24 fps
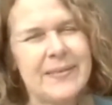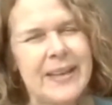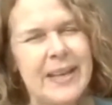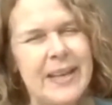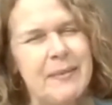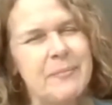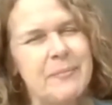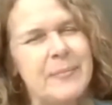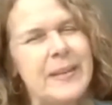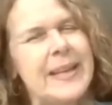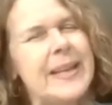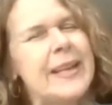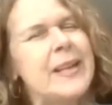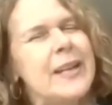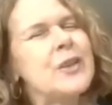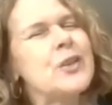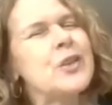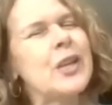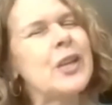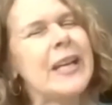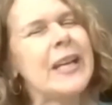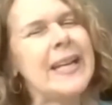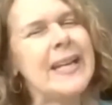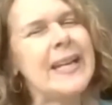They've
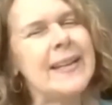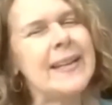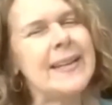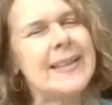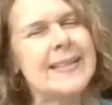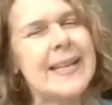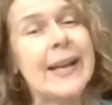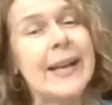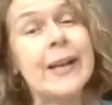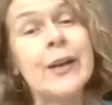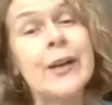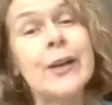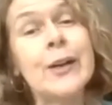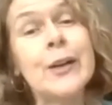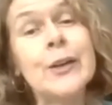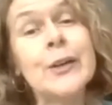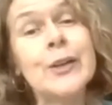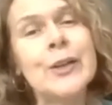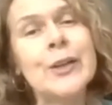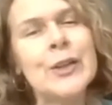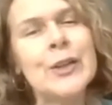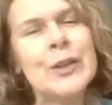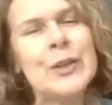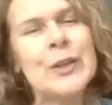literally, it's like a
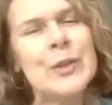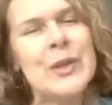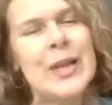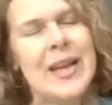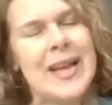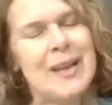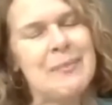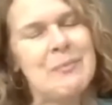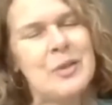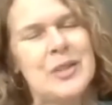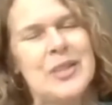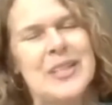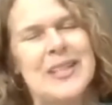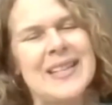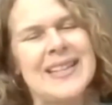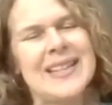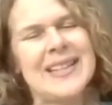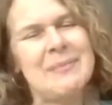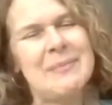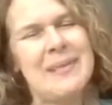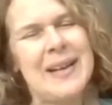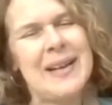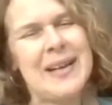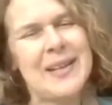cuckoo pushing
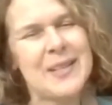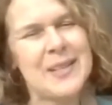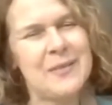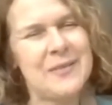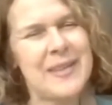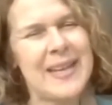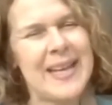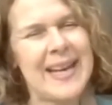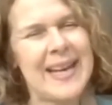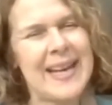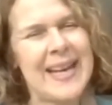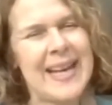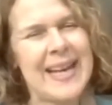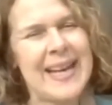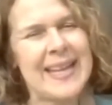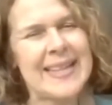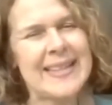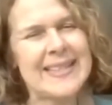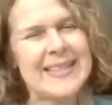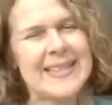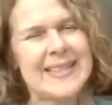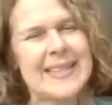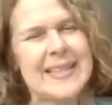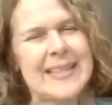them out of their
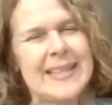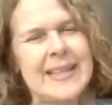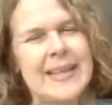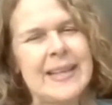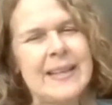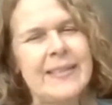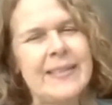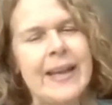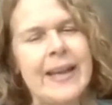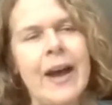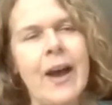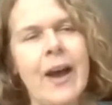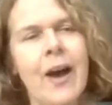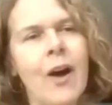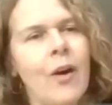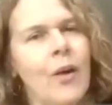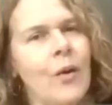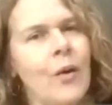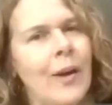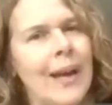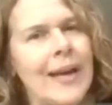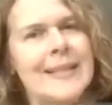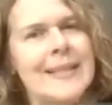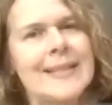nest. Their
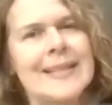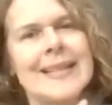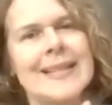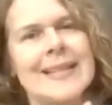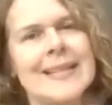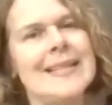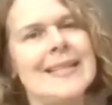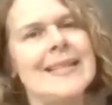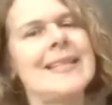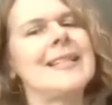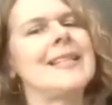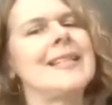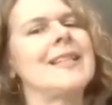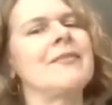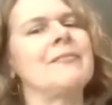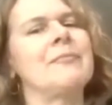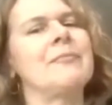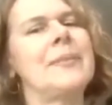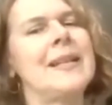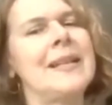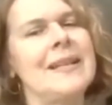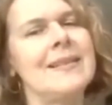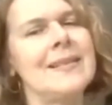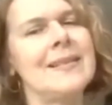whole identities have
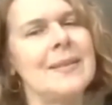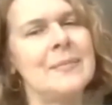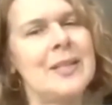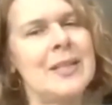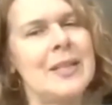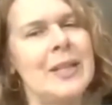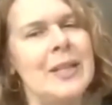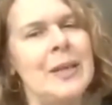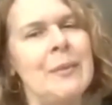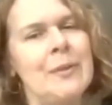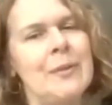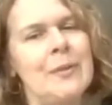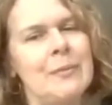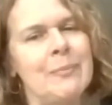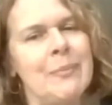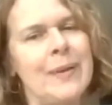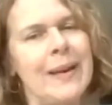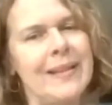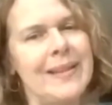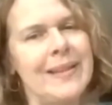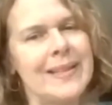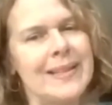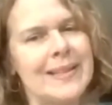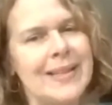been subsumed
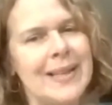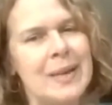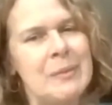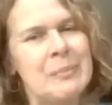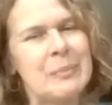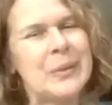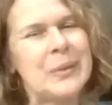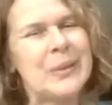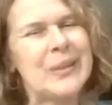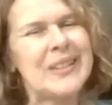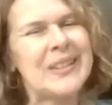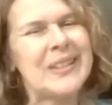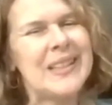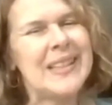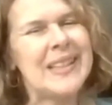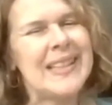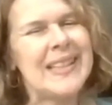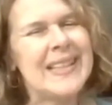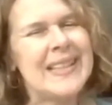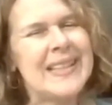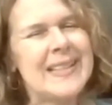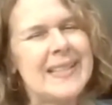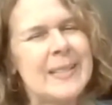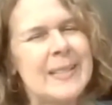by this couple.
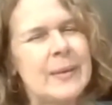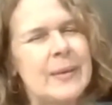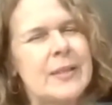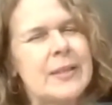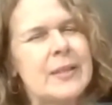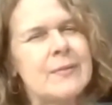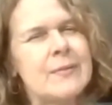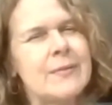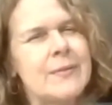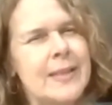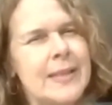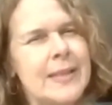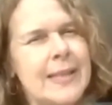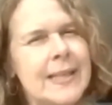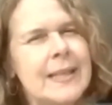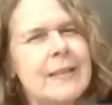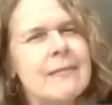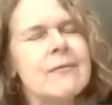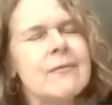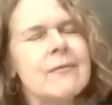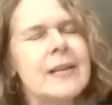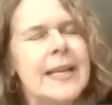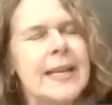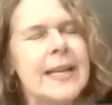So it's a really,
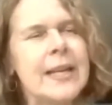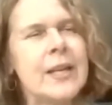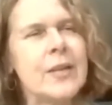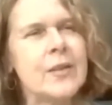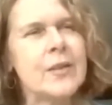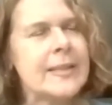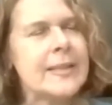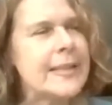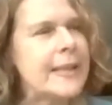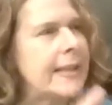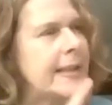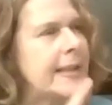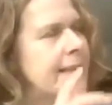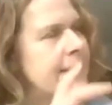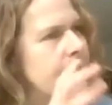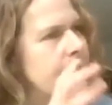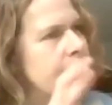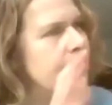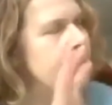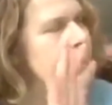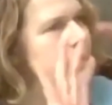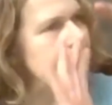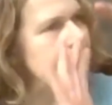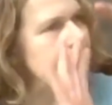really interesting, it's a
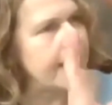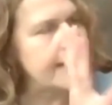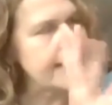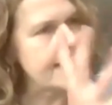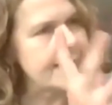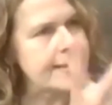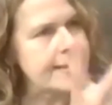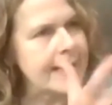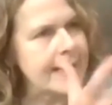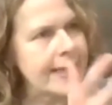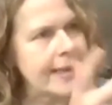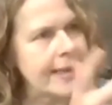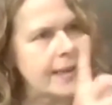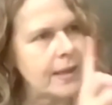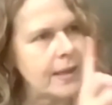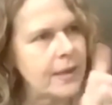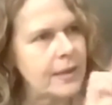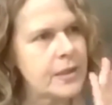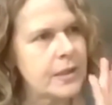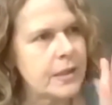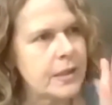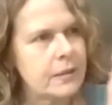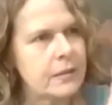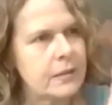real kind of
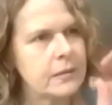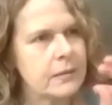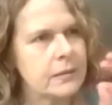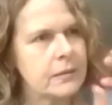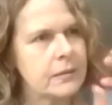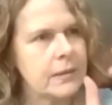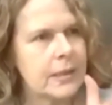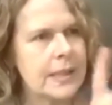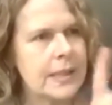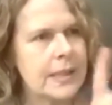psychological,